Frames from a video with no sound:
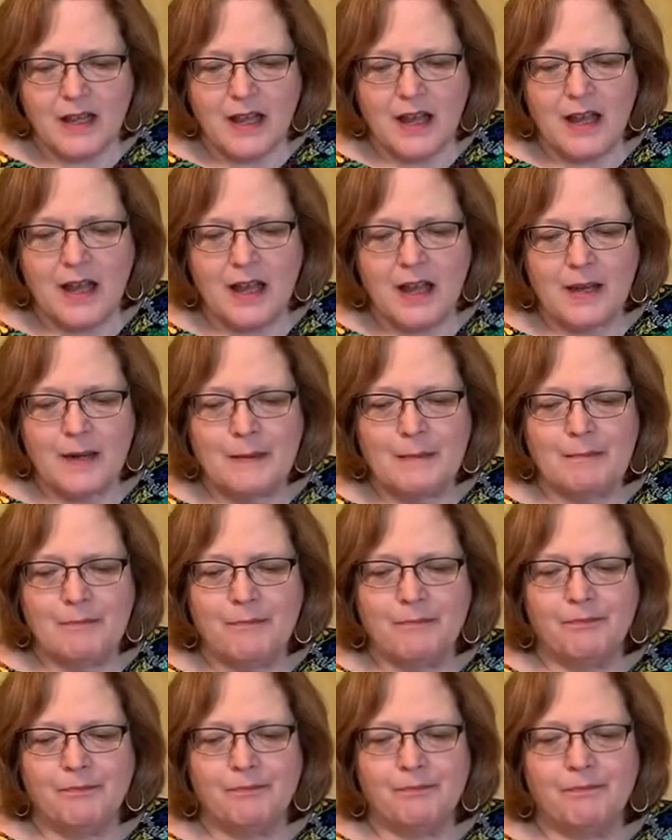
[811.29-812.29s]

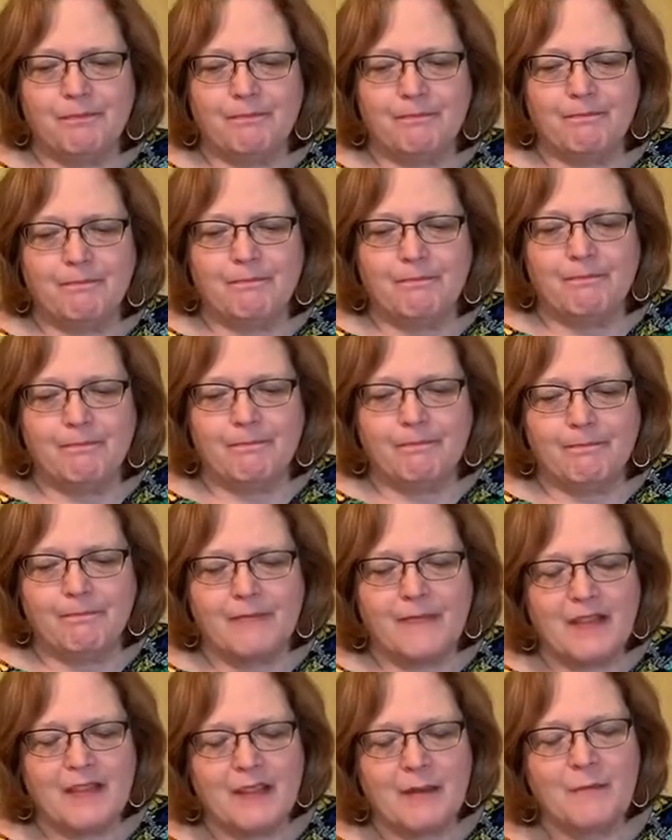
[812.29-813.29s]
Um,
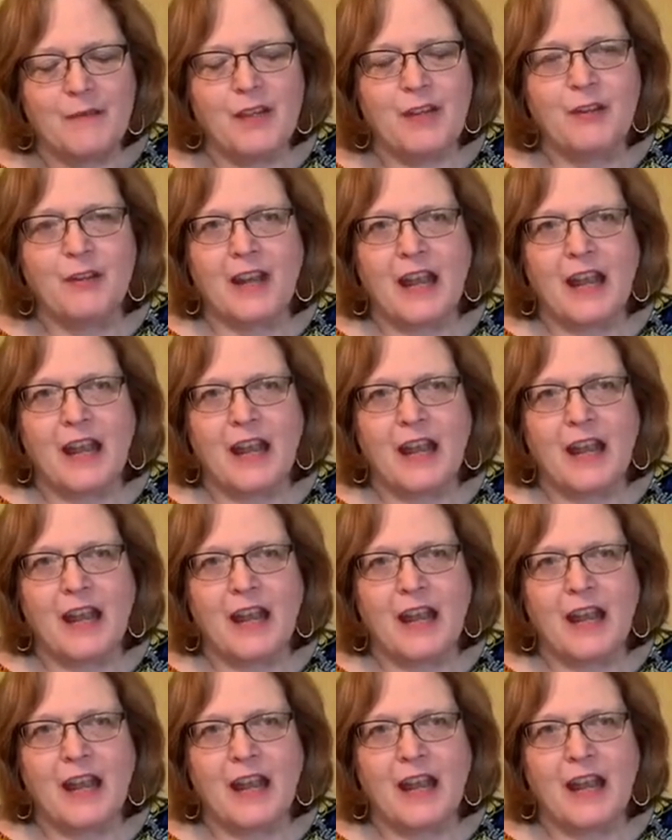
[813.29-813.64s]
something you